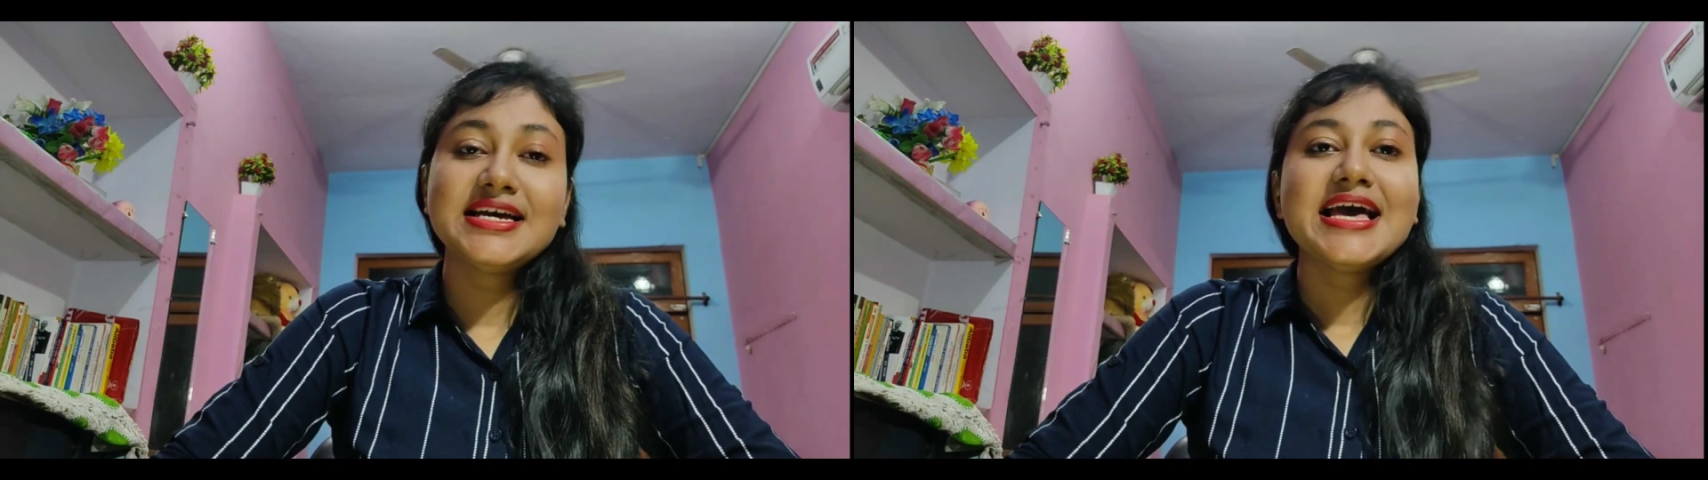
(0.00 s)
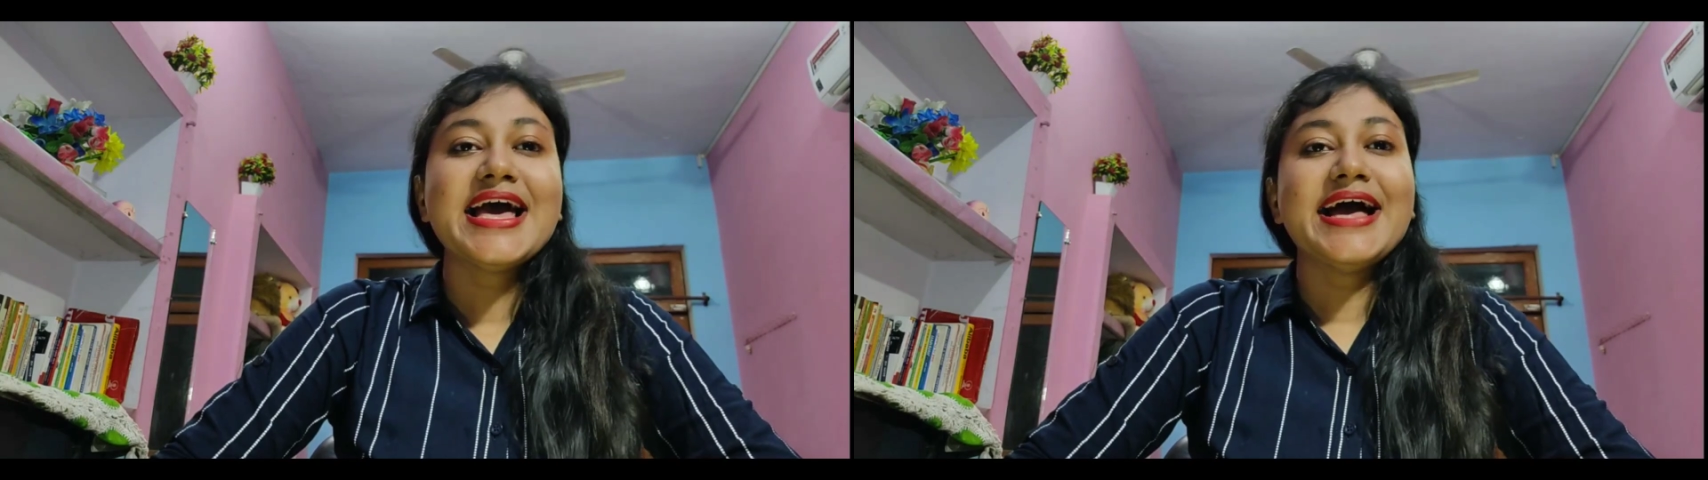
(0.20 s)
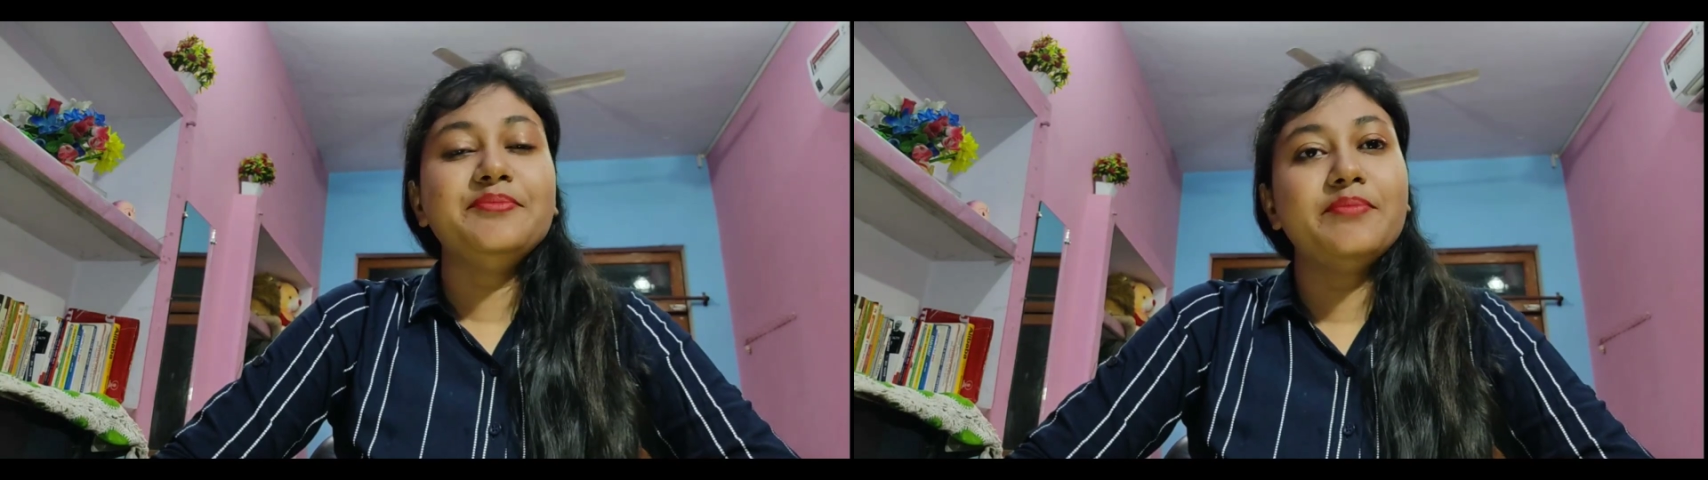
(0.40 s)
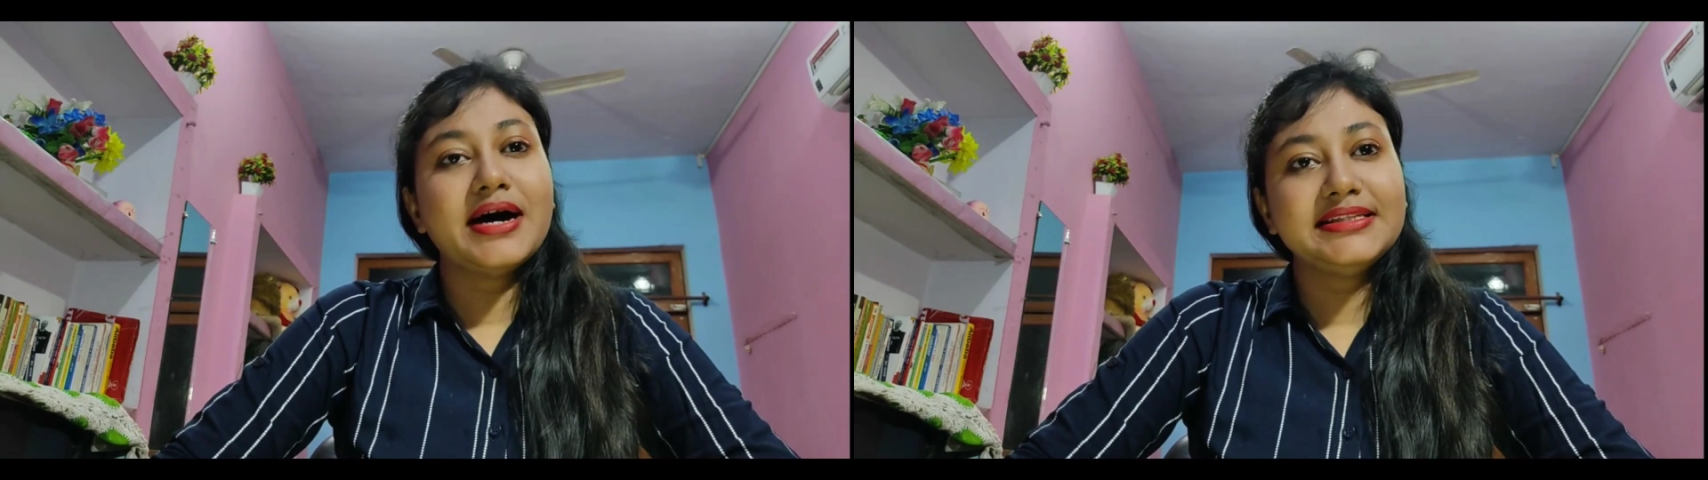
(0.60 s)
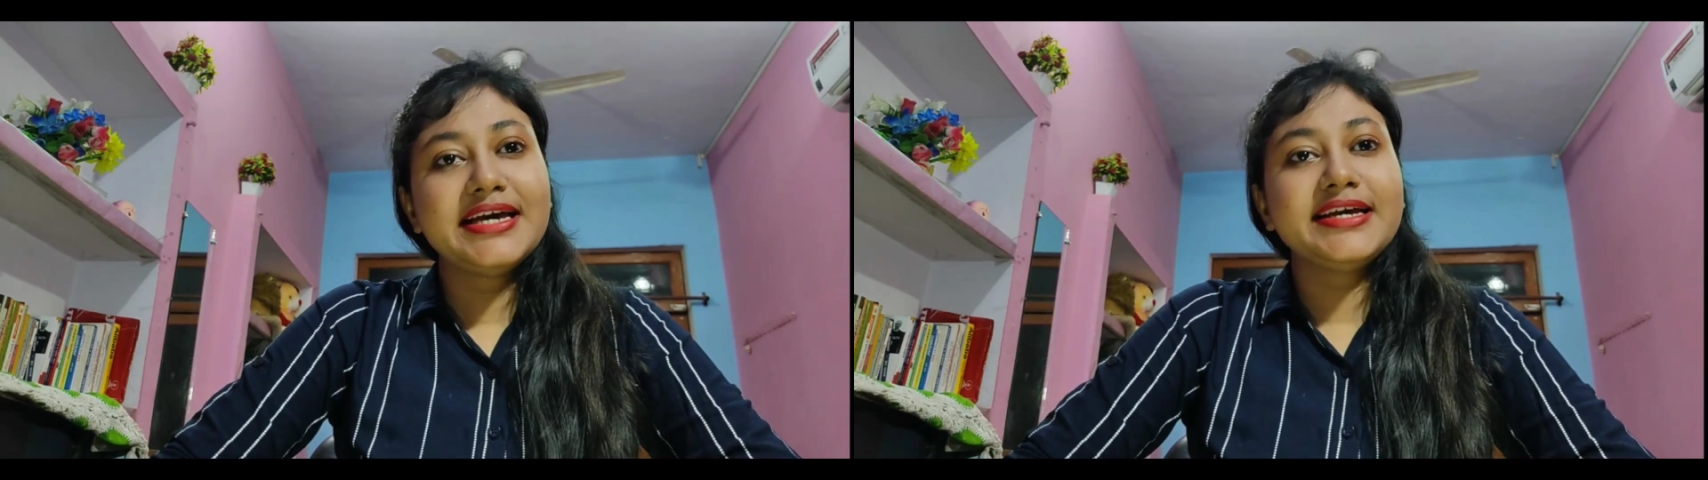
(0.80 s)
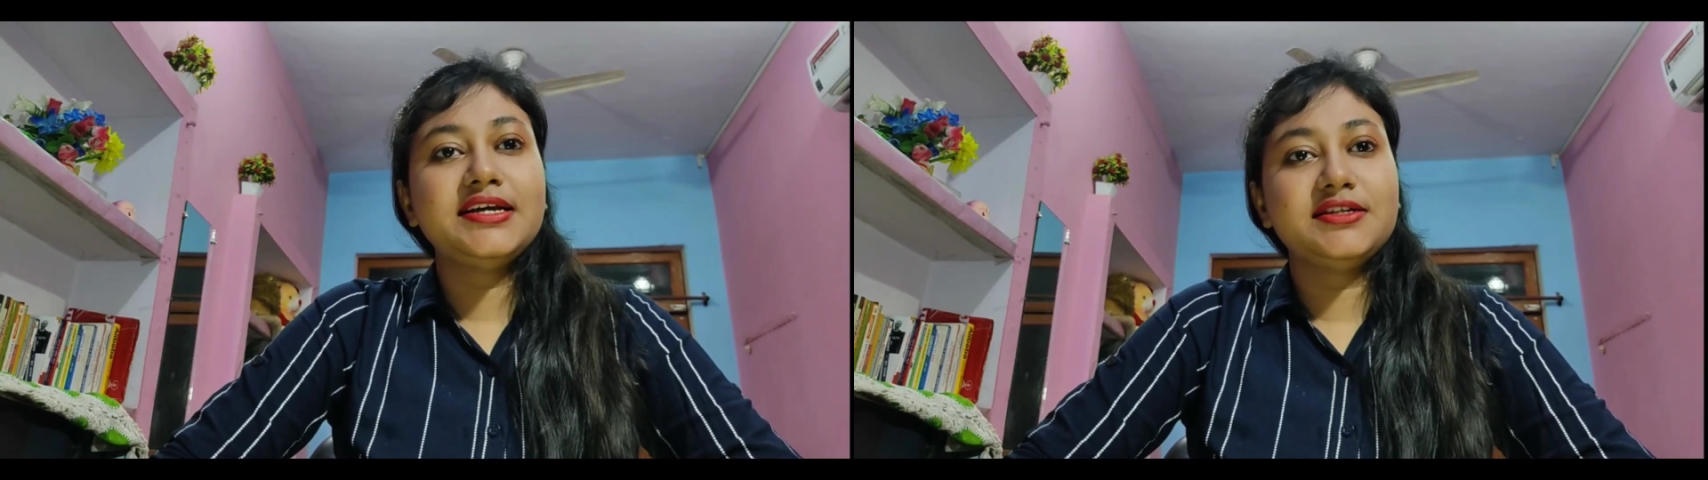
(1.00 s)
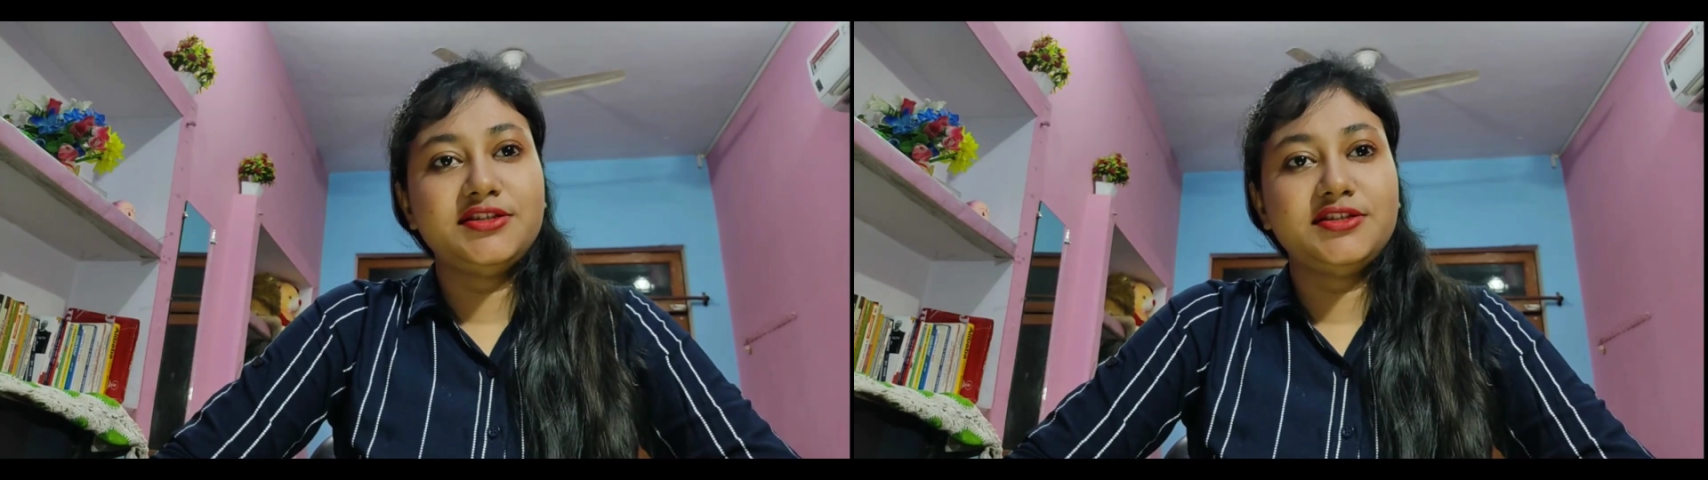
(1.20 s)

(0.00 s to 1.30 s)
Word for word: and Banda Agriculture